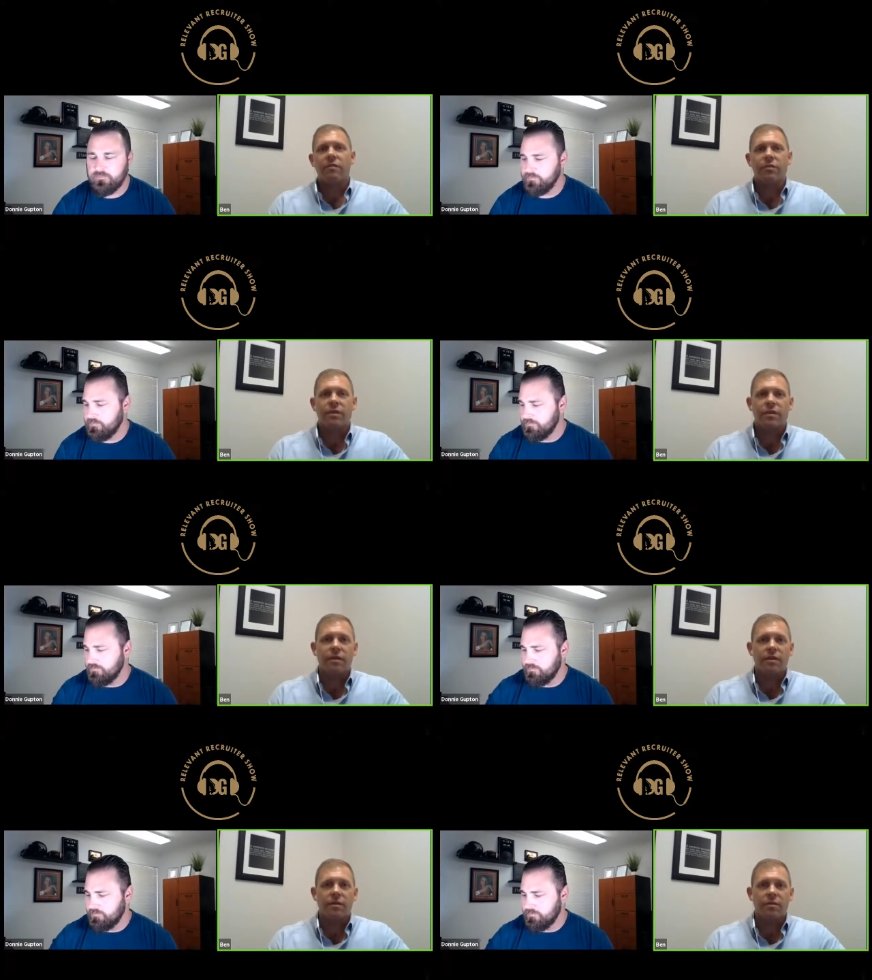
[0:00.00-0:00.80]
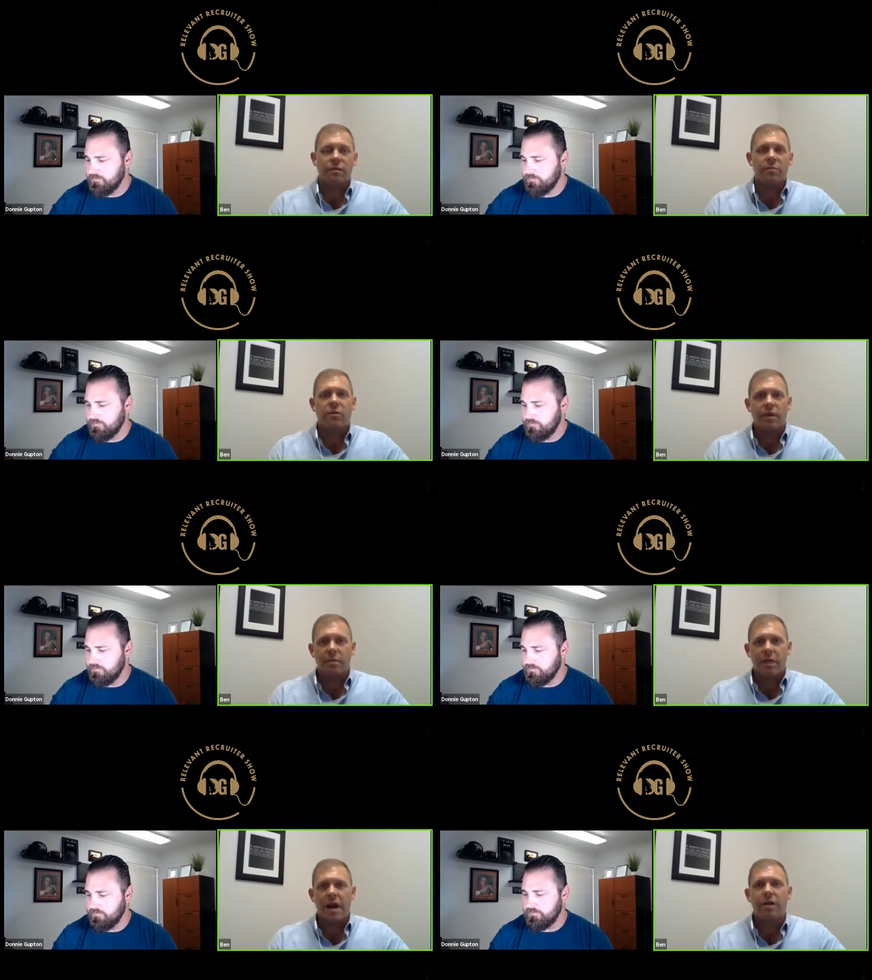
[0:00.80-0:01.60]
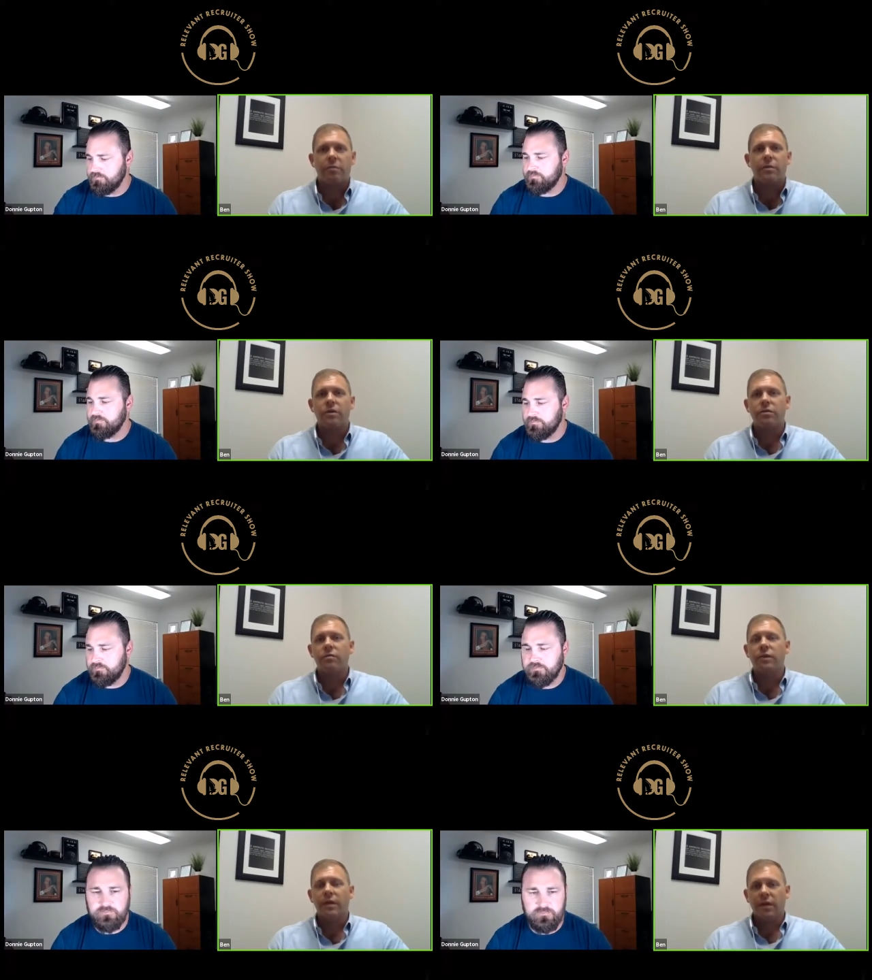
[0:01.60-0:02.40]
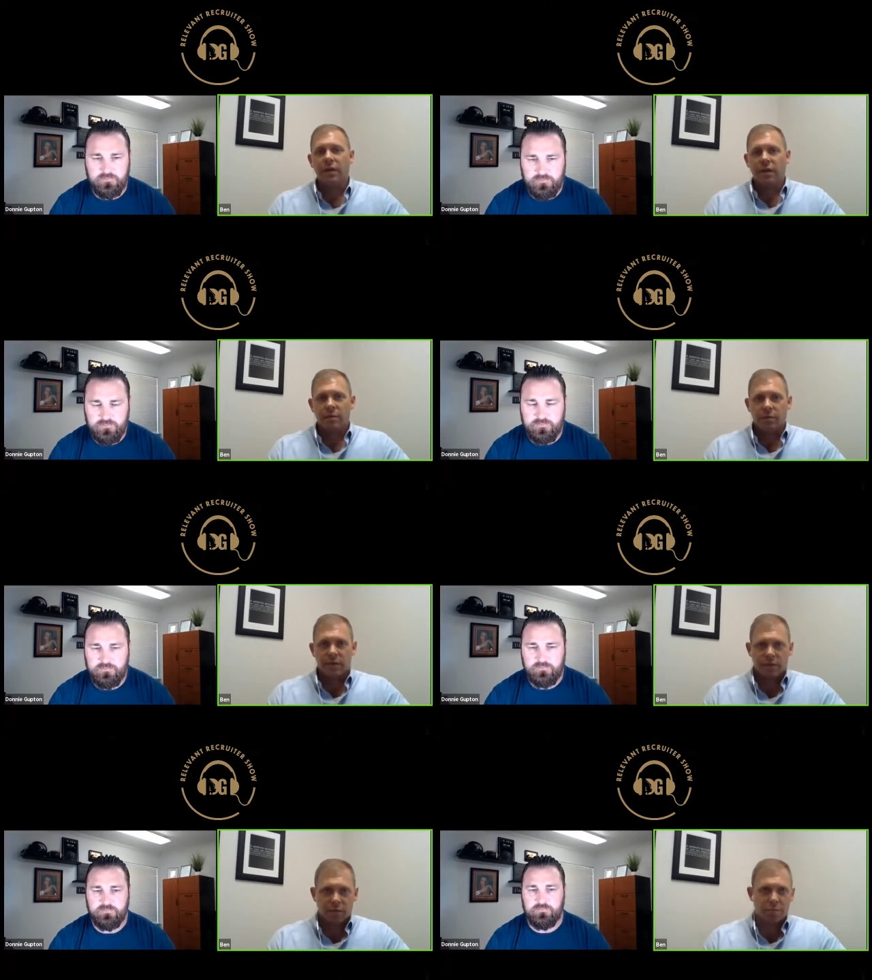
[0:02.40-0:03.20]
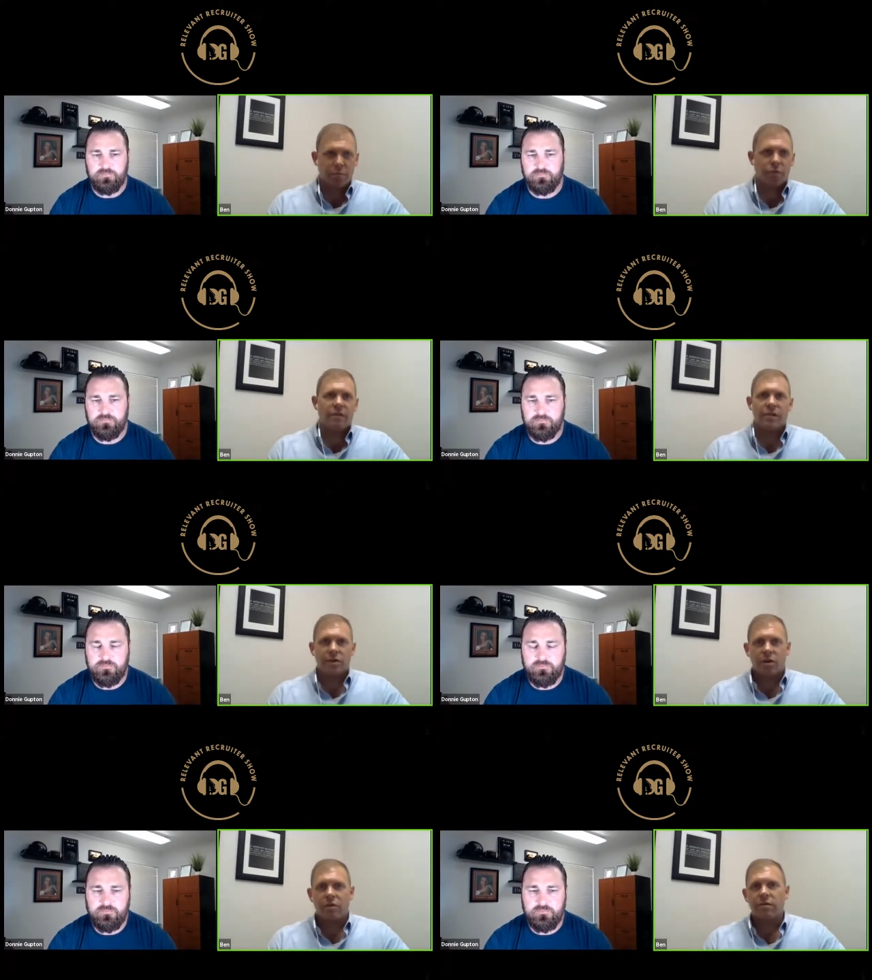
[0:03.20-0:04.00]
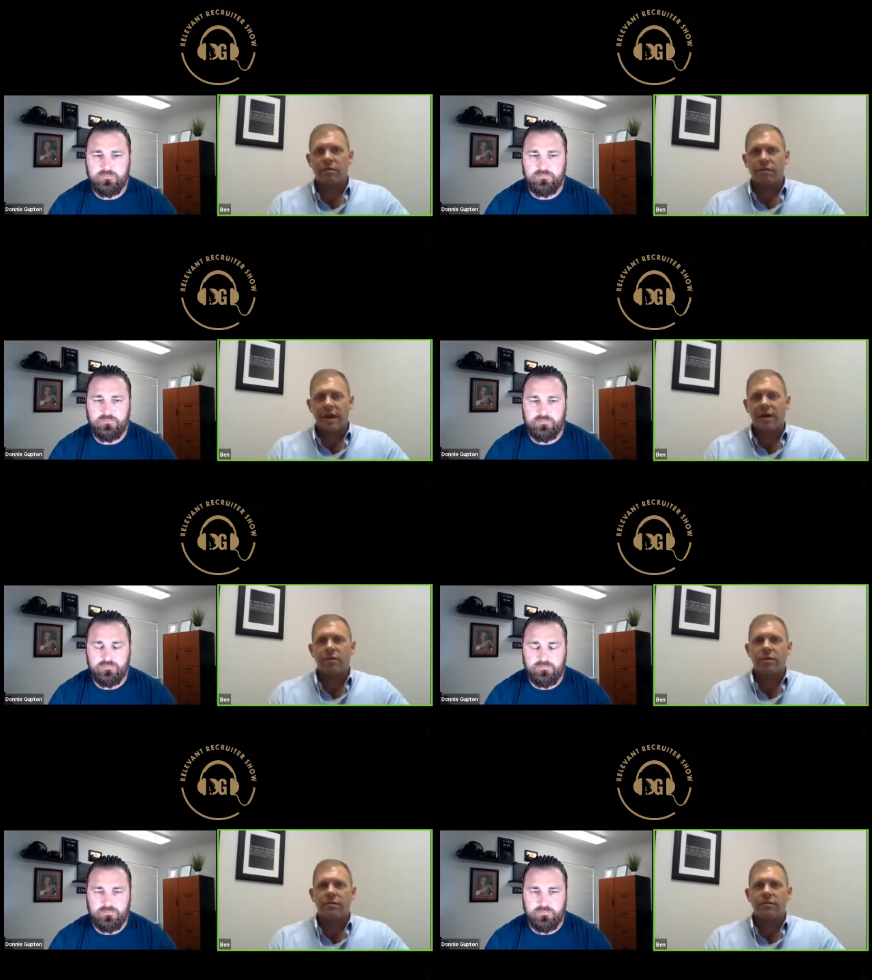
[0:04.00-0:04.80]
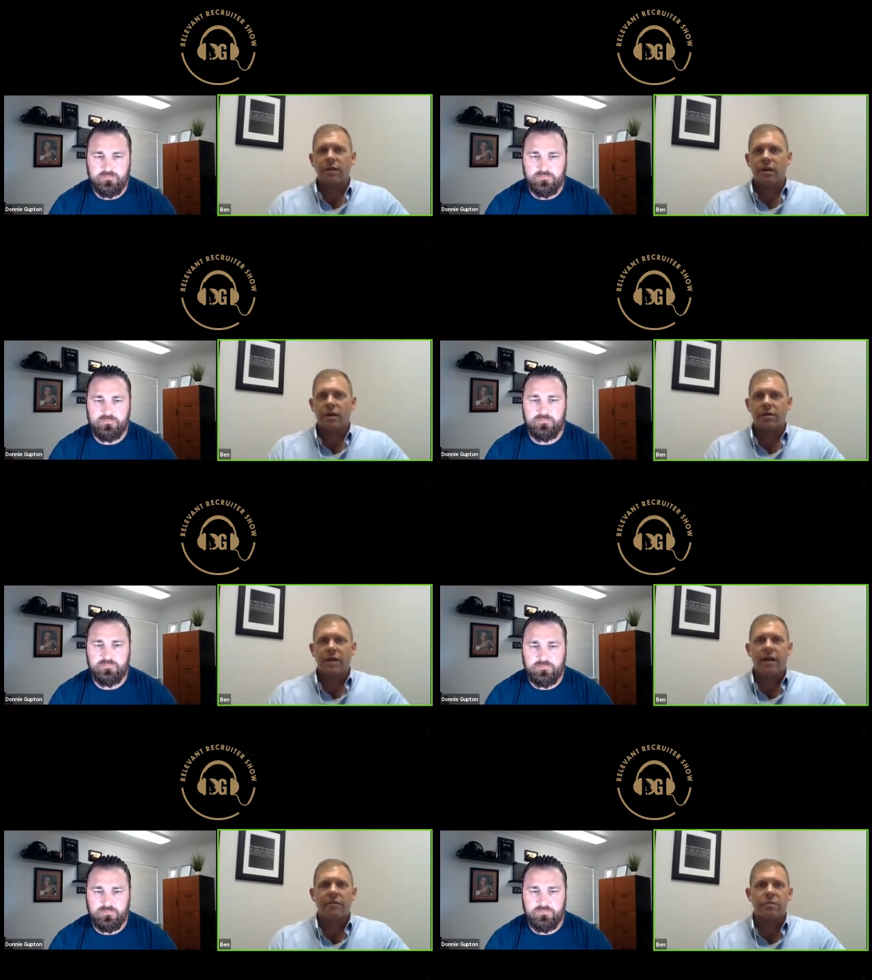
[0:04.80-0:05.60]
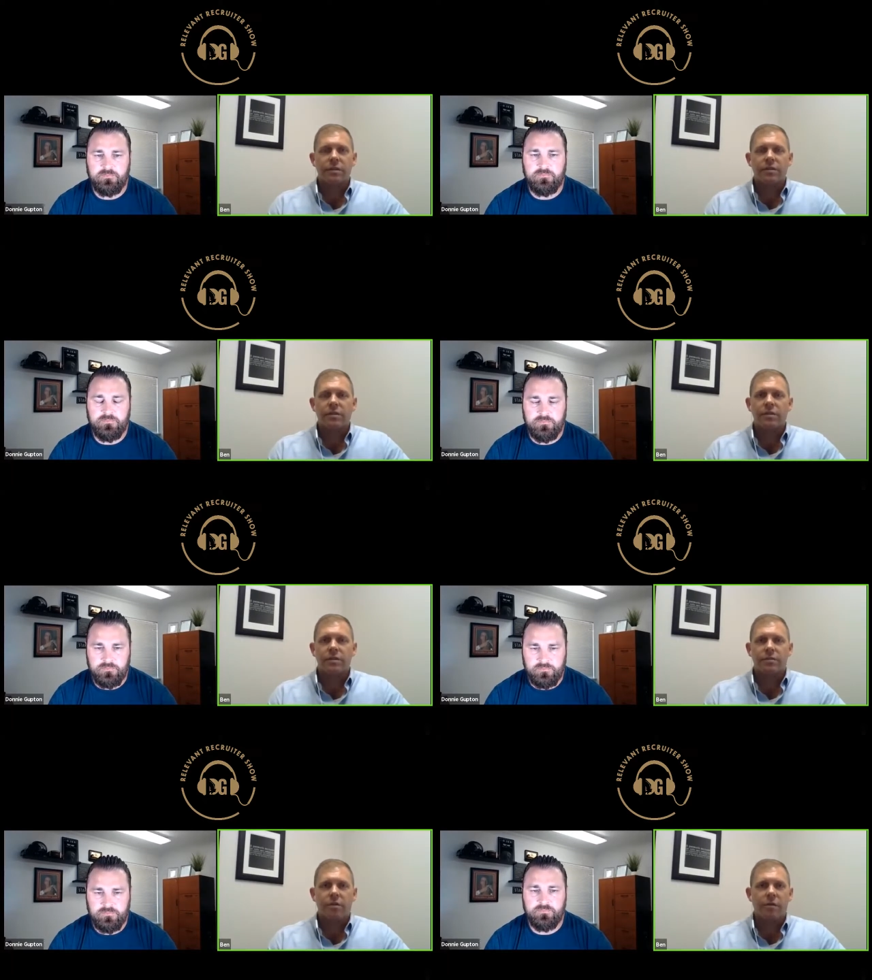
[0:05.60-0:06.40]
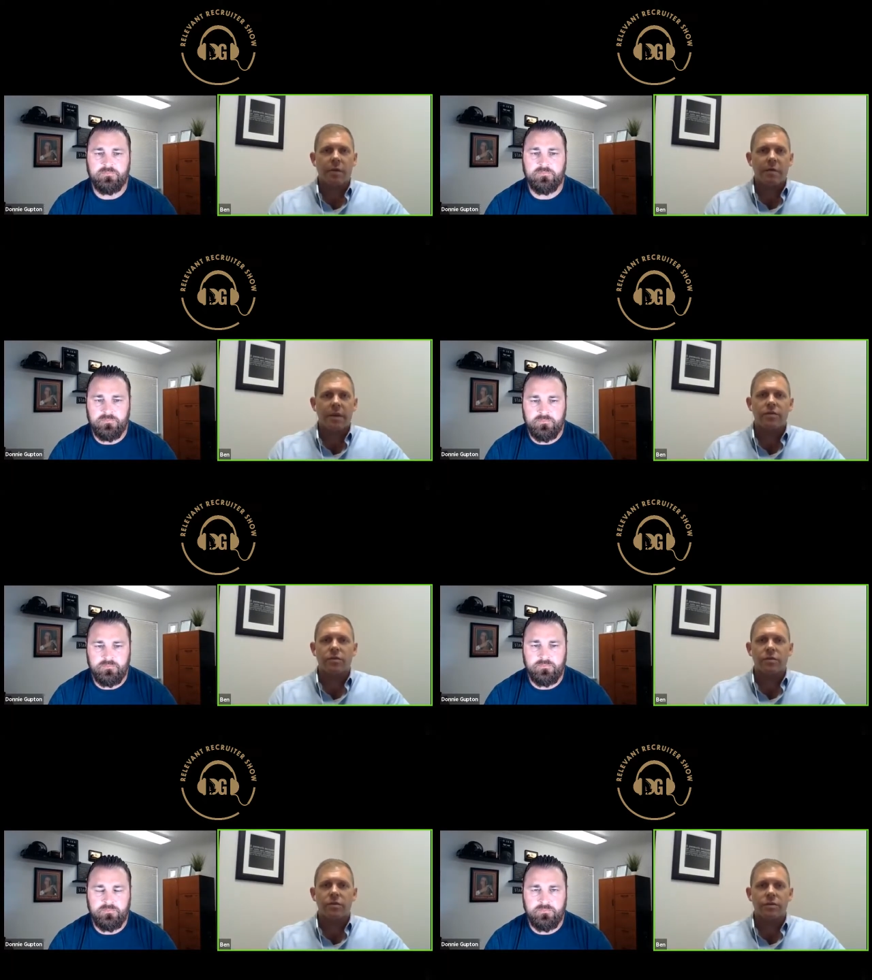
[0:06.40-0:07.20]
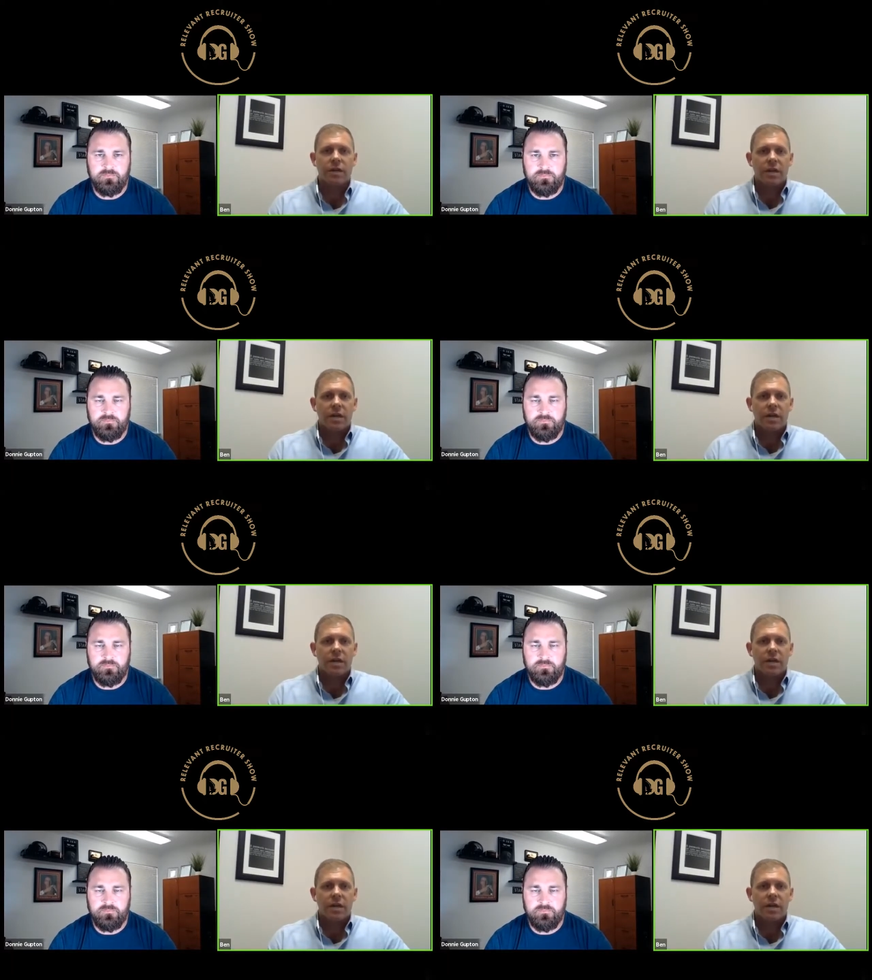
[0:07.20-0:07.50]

Speaker 1: with the the woman who ended up hiring me, who is the previous owner and founder of uh, our staffing business and one of my mentors.